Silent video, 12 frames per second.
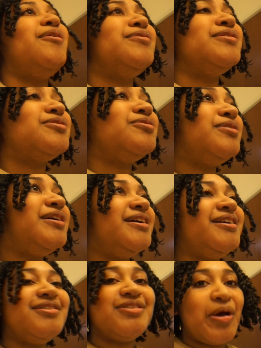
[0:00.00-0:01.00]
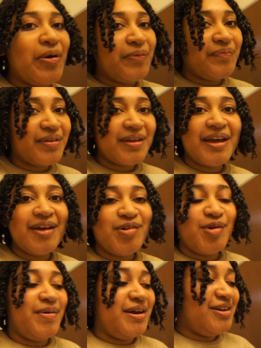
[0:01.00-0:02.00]
going to school here, so I have
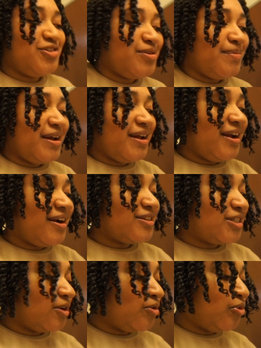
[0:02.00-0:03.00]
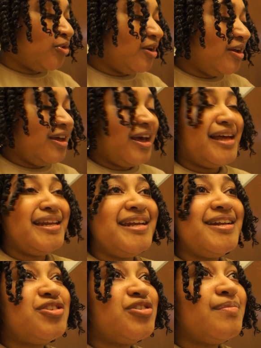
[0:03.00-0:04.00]
nobody to trim my hair. So I
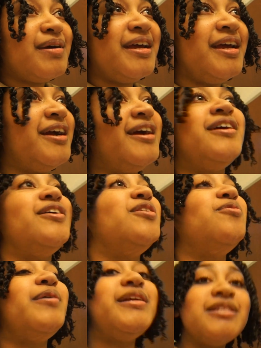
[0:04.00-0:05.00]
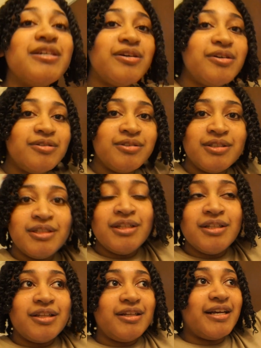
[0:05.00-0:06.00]
needed to trim my hair. I couldn't wait till
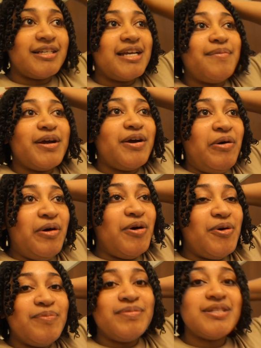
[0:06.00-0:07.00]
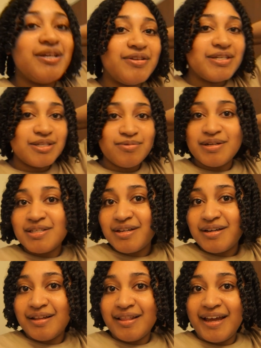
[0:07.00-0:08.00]
the next time I go home. So this is what it's
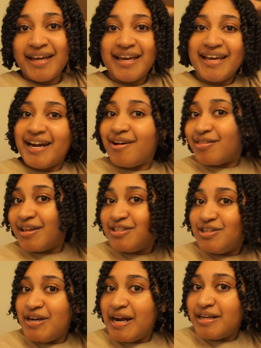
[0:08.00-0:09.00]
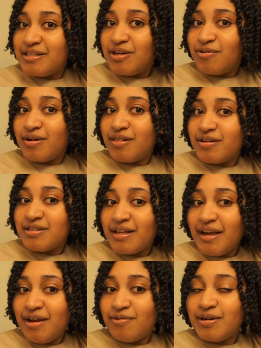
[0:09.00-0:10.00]
looking like, and I'll let you guys know what it looks
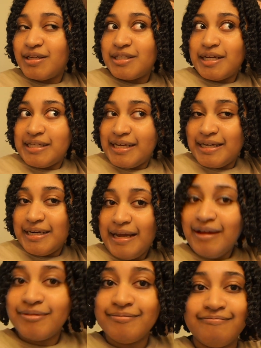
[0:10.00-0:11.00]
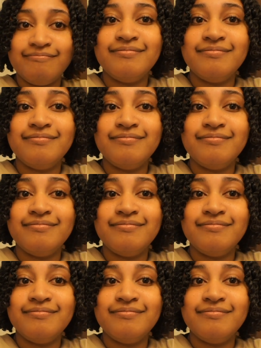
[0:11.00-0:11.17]
like once I take it down.